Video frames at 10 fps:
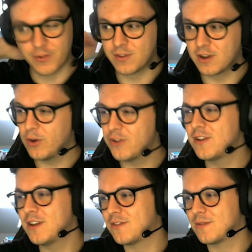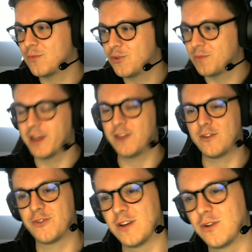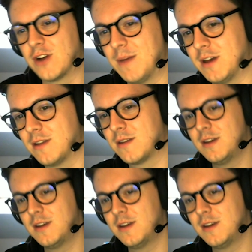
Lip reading: The question is, would you play this over single combat?